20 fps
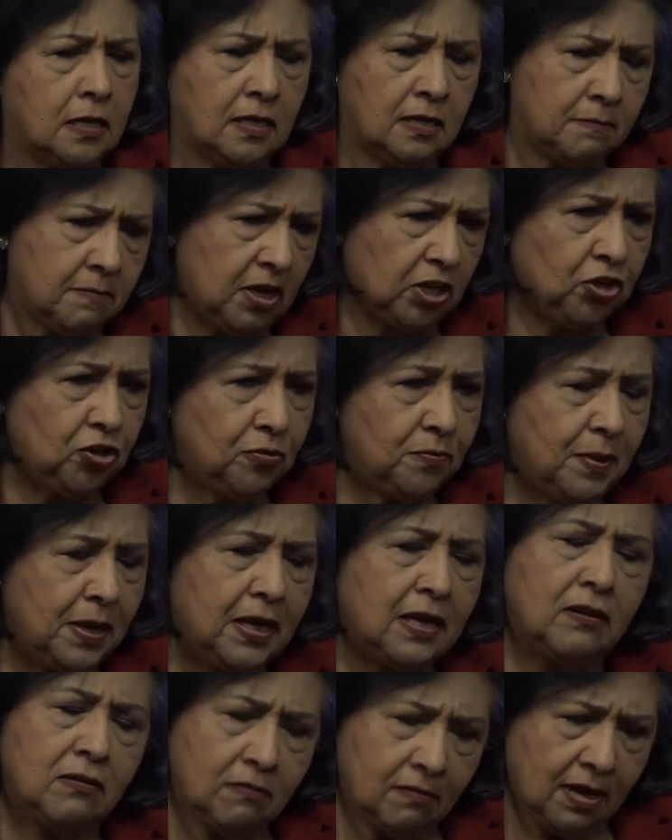the macho
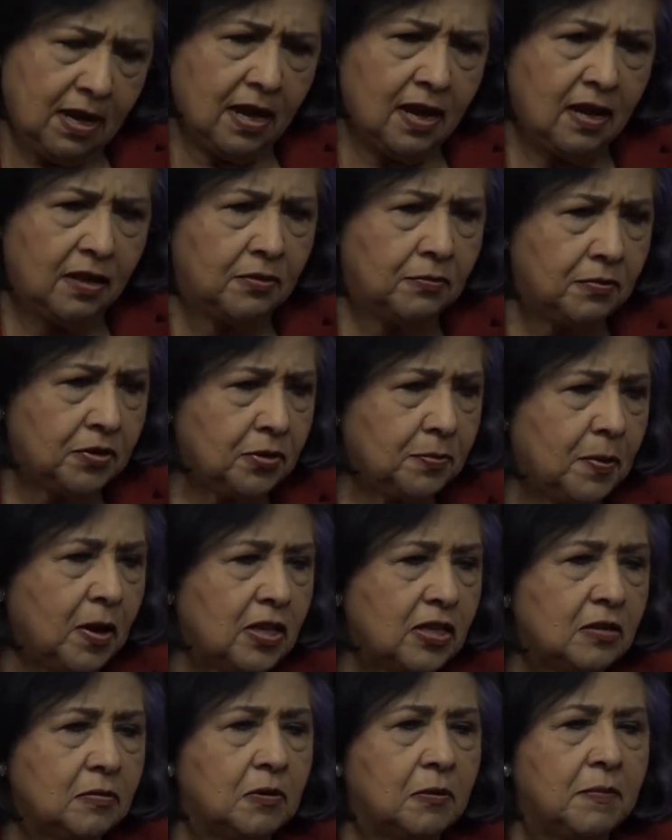man, okay, the
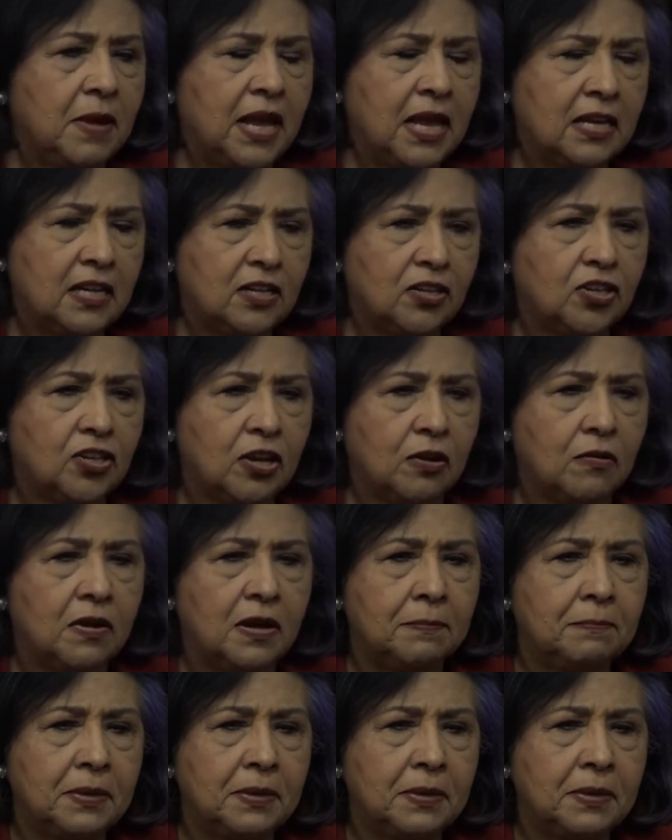responsible man, and so on.